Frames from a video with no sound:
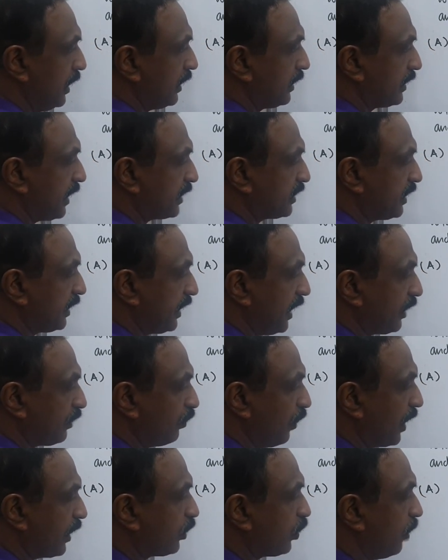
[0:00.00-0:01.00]
Touching at
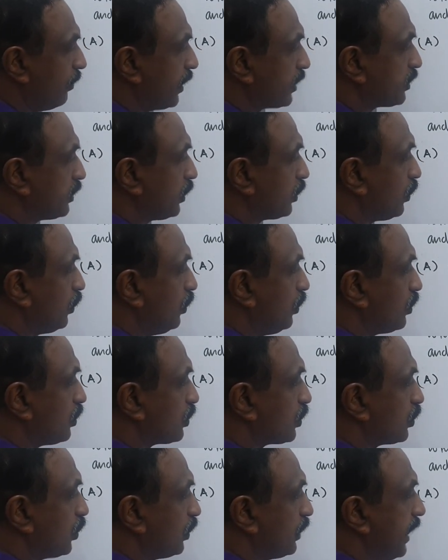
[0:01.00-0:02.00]
1, 0.
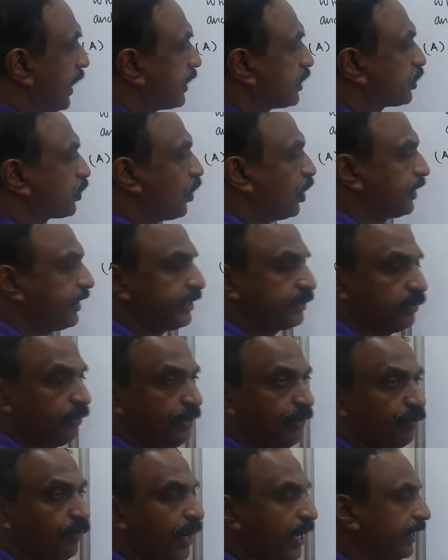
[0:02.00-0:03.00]
So the x coordinate will
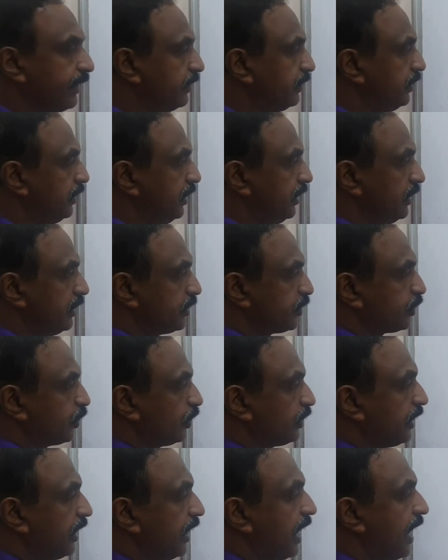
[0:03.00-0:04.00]
be 1.
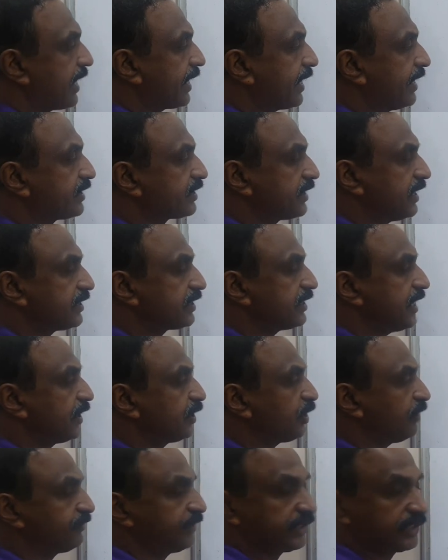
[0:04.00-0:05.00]
So I can say
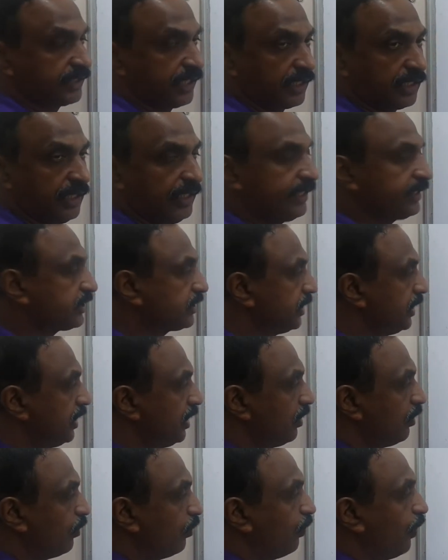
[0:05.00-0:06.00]
center of the circle is
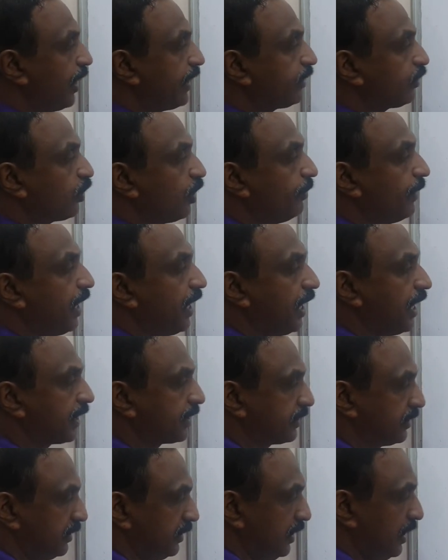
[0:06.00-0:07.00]
1,
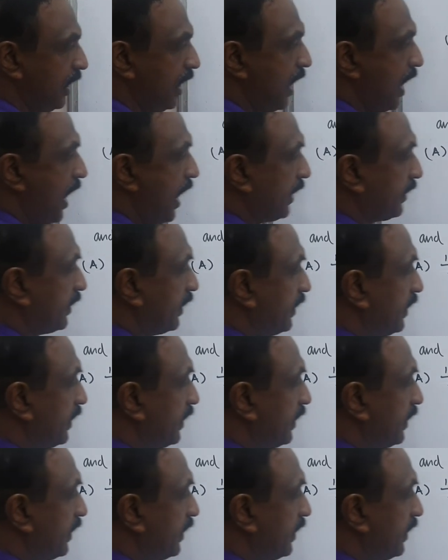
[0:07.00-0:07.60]
r, and the